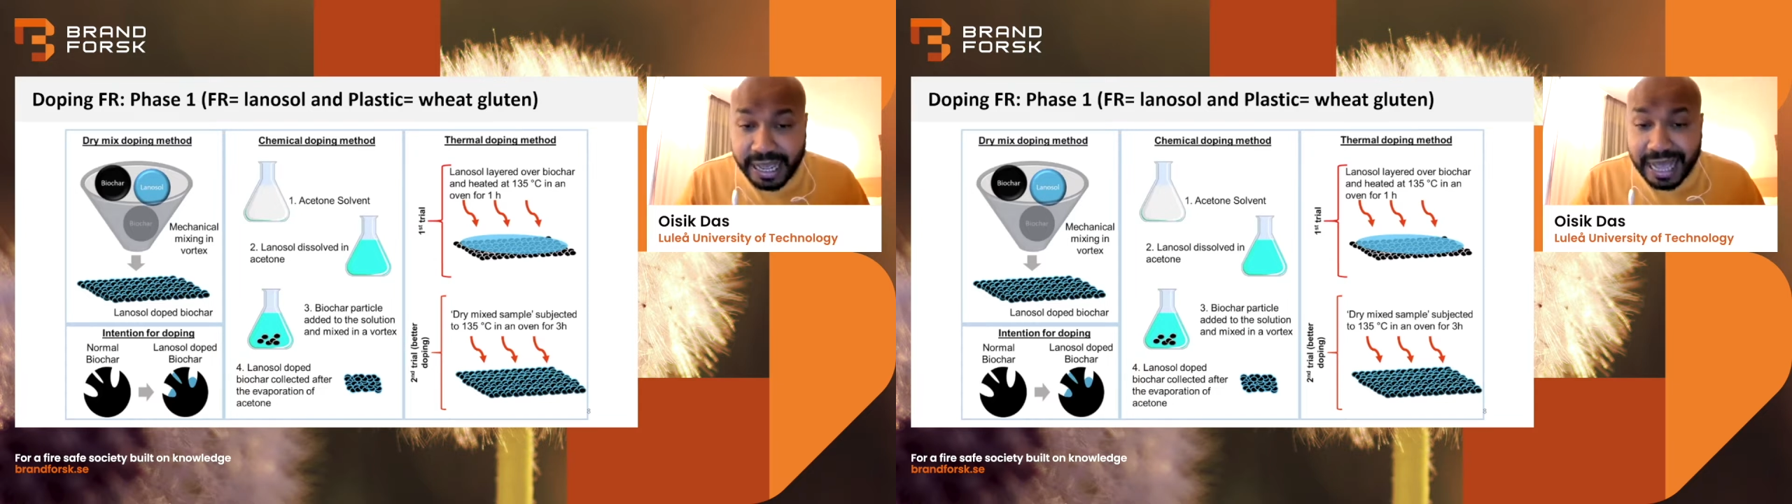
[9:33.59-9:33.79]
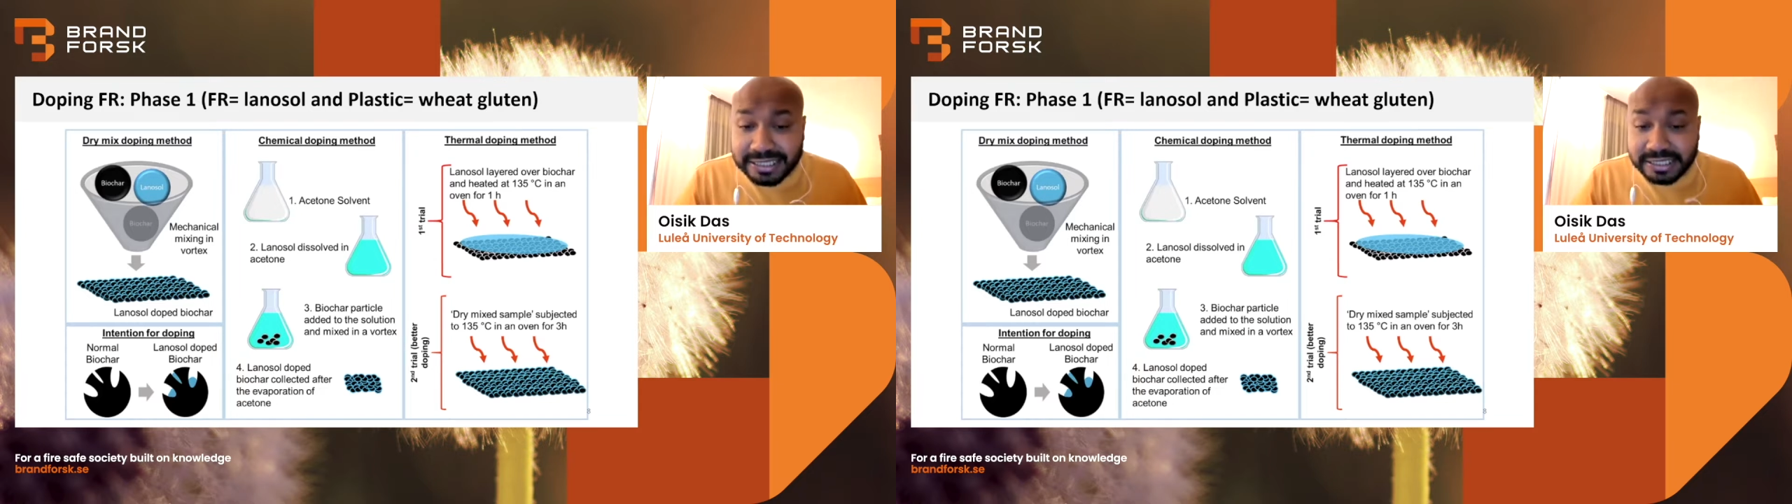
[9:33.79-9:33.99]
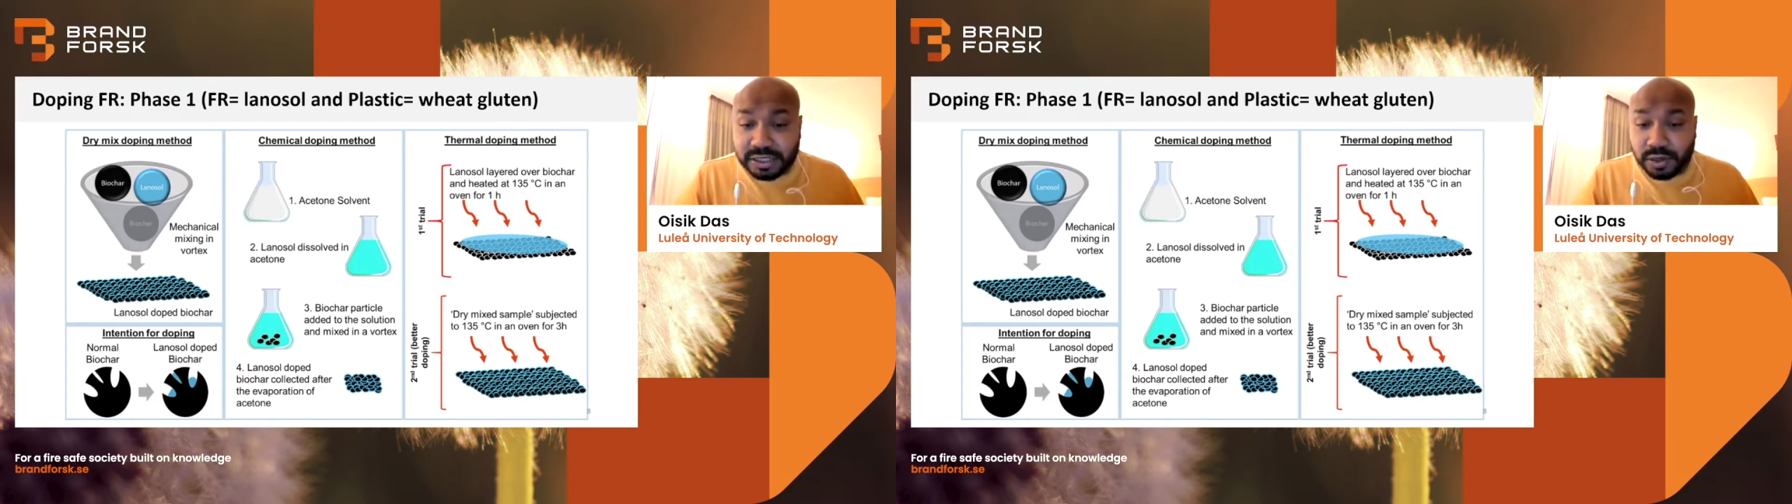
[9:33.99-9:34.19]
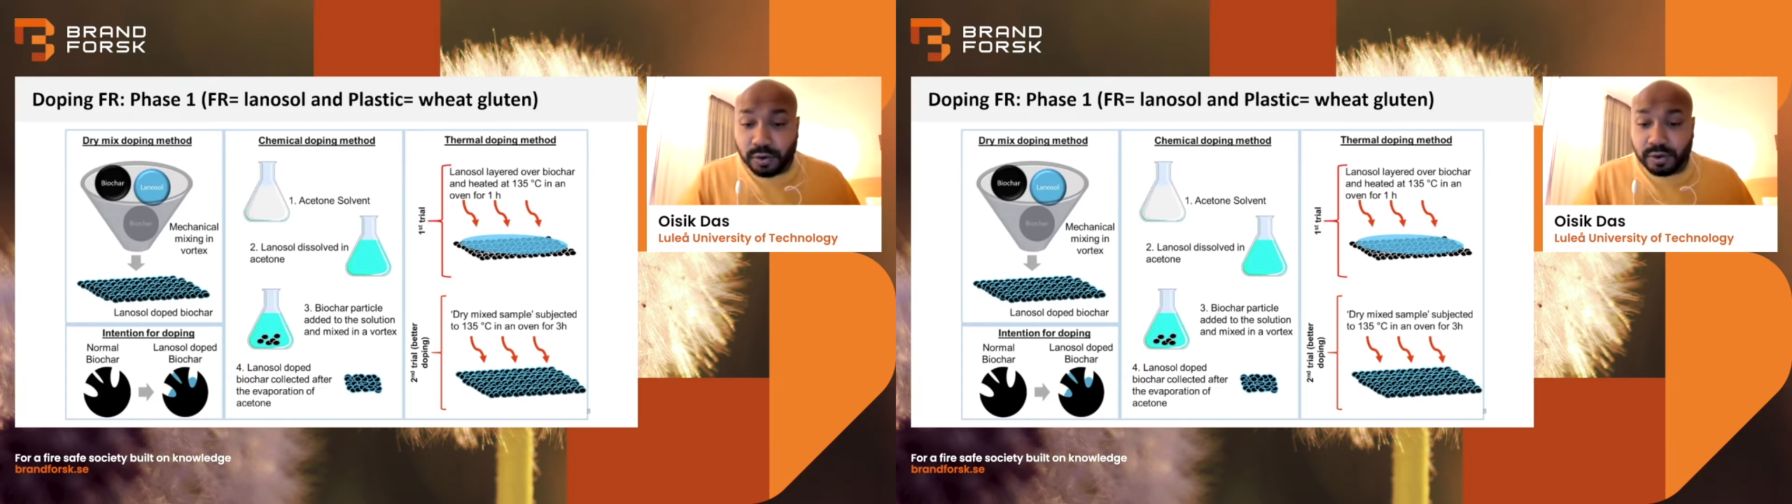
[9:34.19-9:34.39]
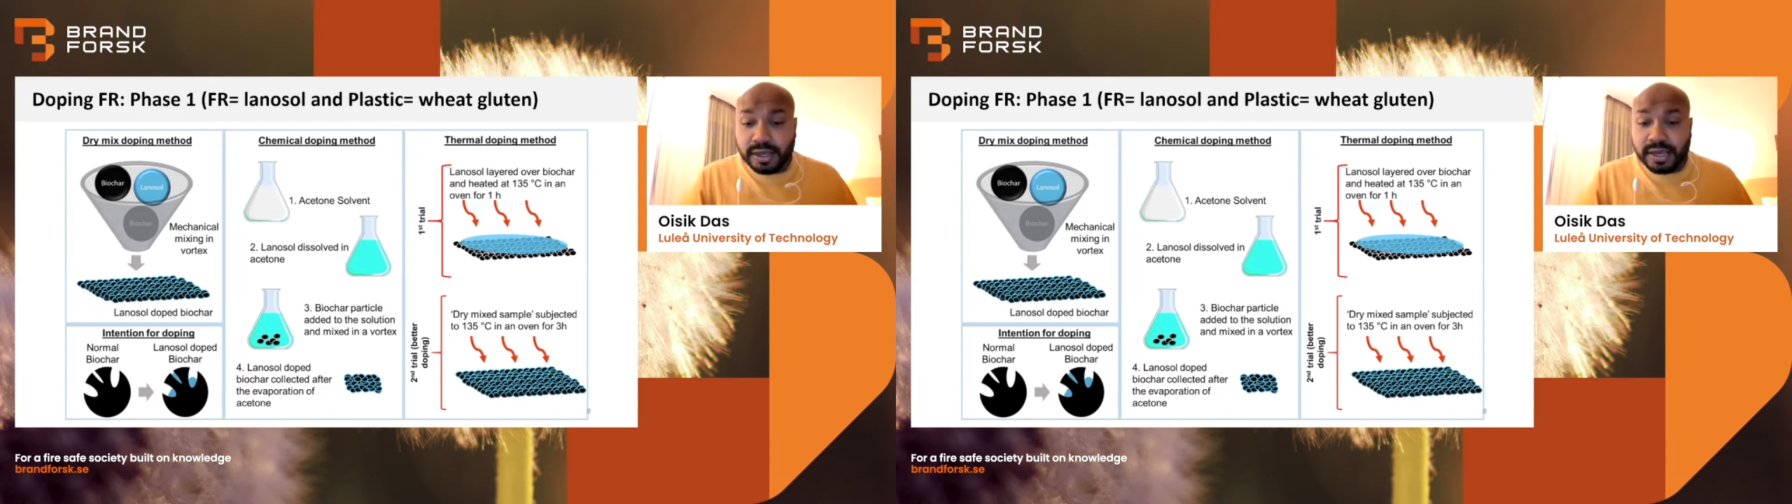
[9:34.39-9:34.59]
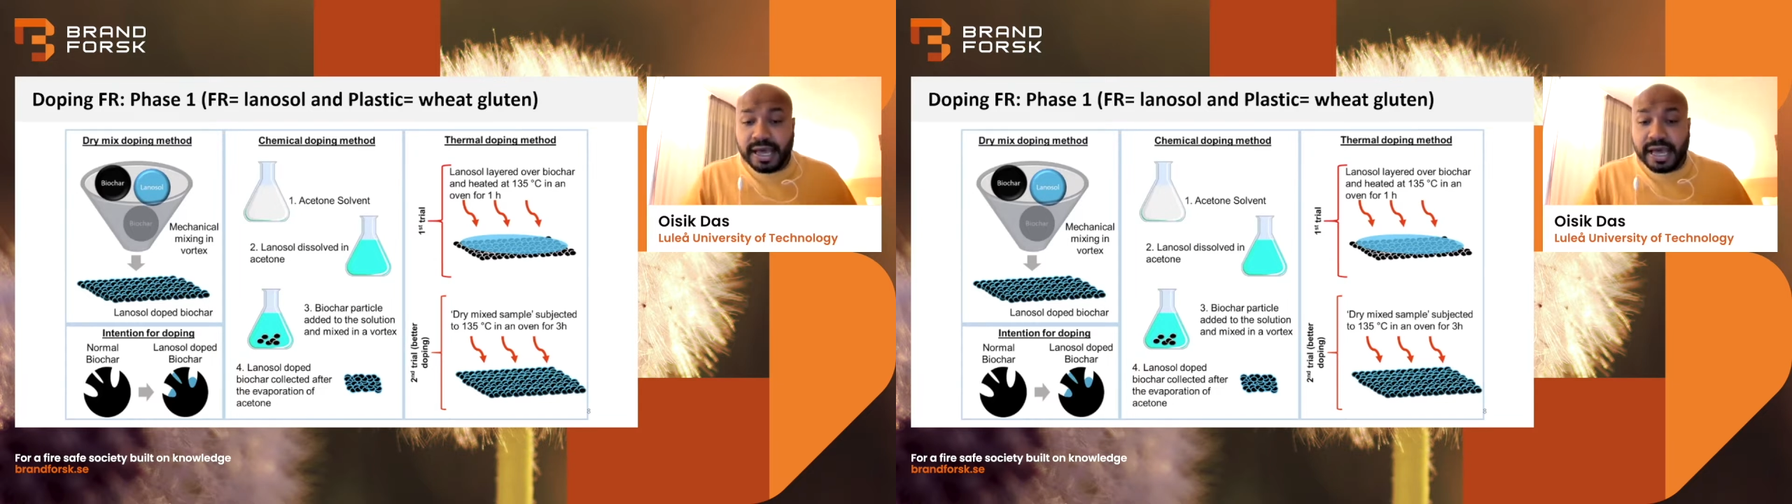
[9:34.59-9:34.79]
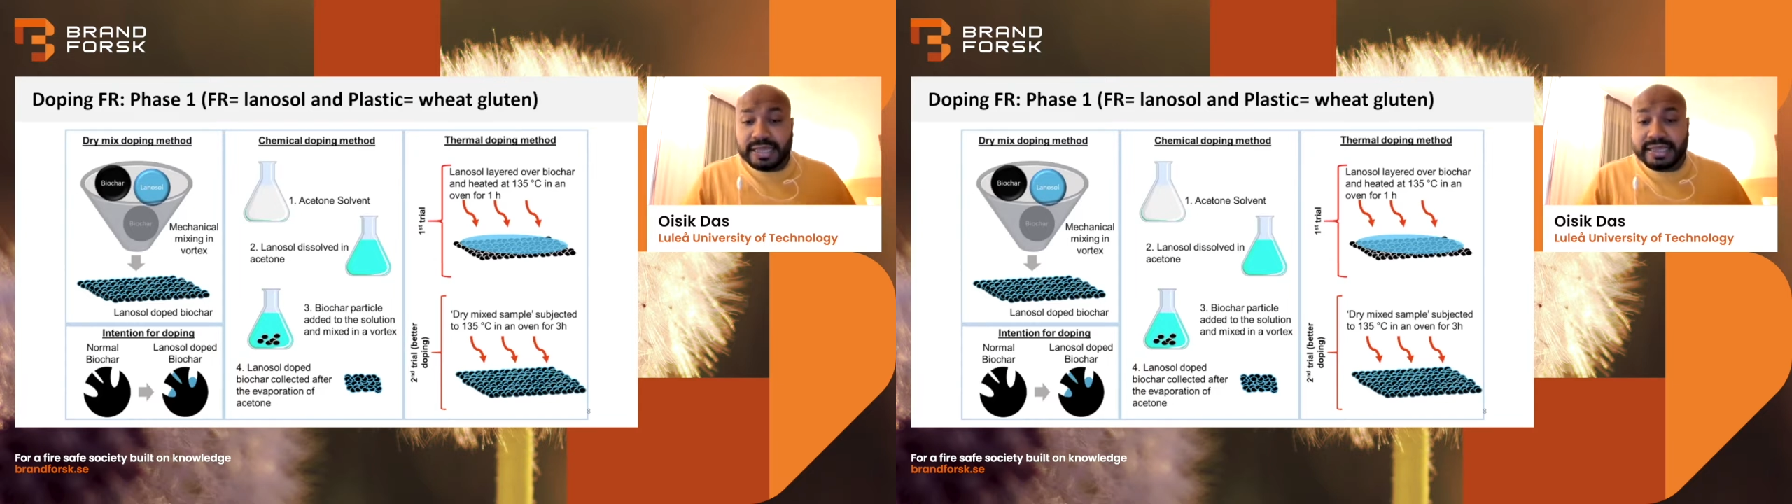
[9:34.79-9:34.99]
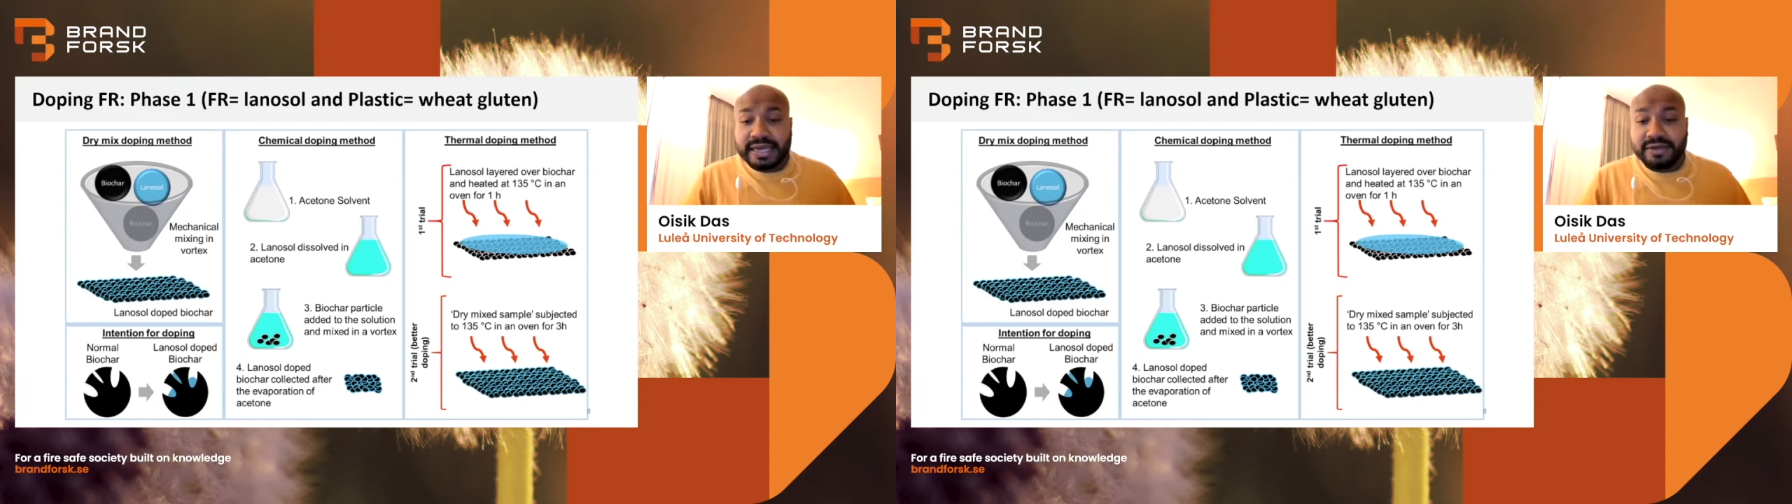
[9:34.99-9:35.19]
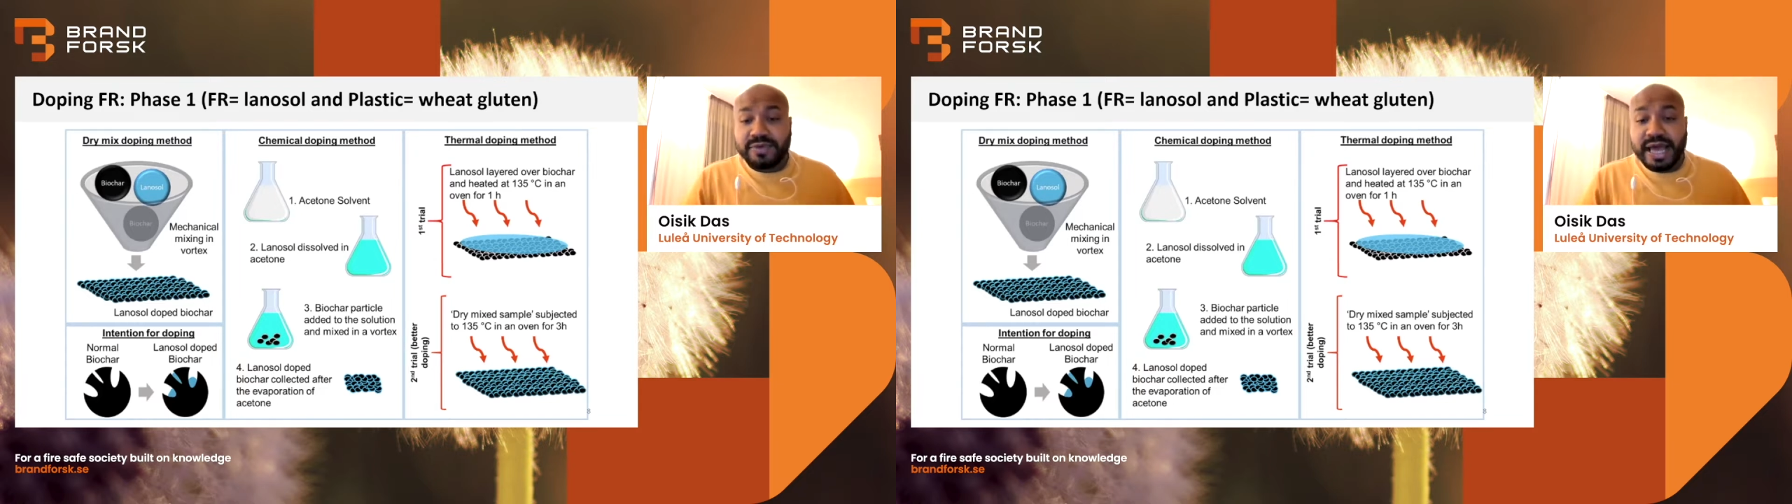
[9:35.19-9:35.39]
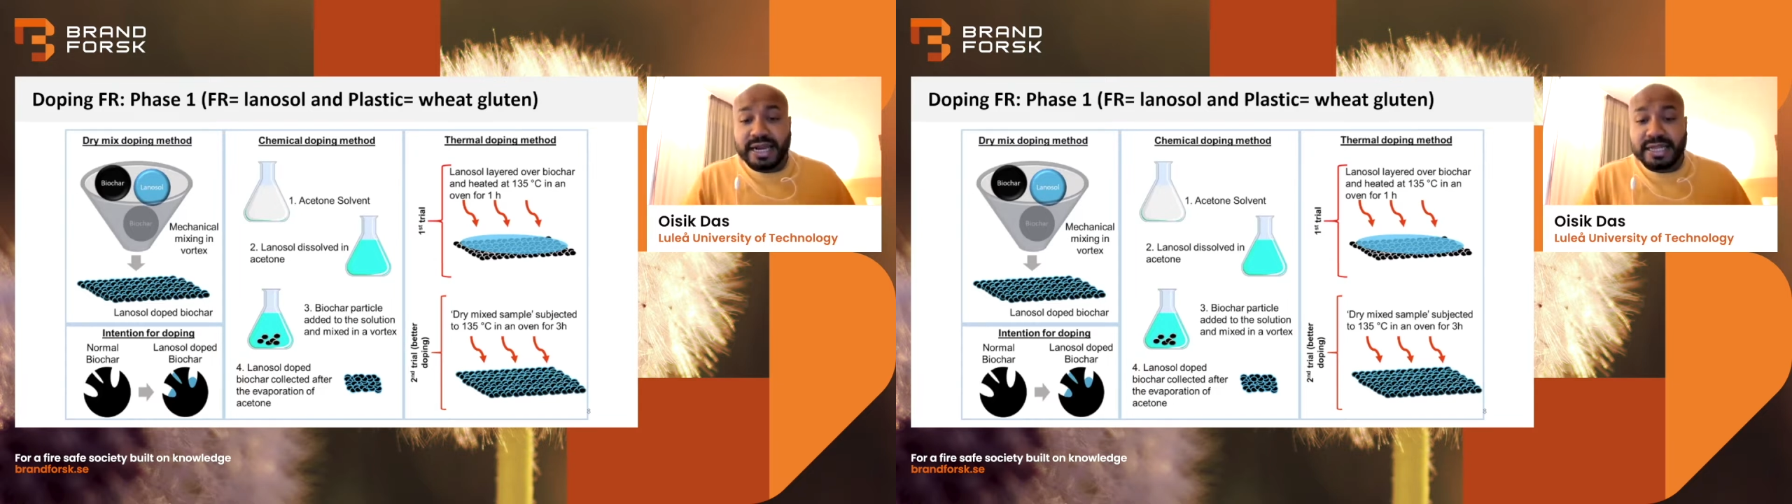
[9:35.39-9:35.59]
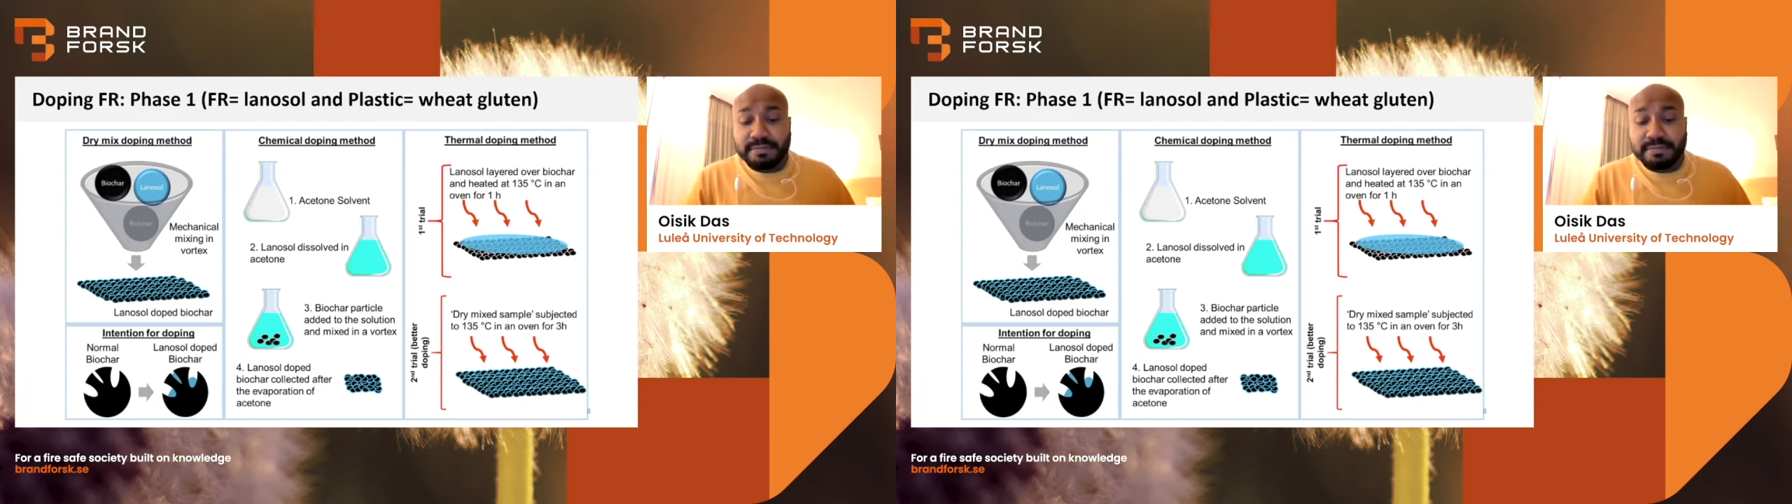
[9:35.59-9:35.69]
acetone, and then we added the